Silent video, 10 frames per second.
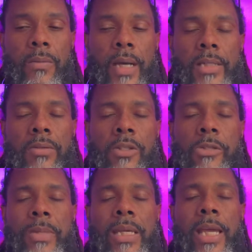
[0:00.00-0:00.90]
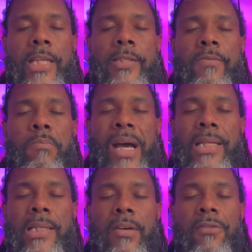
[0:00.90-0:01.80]
I don't speak as
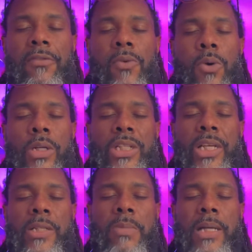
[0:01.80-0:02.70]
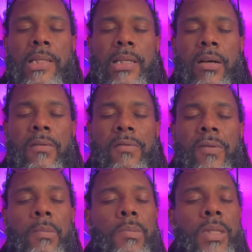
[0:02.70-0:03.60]
myself for just myself from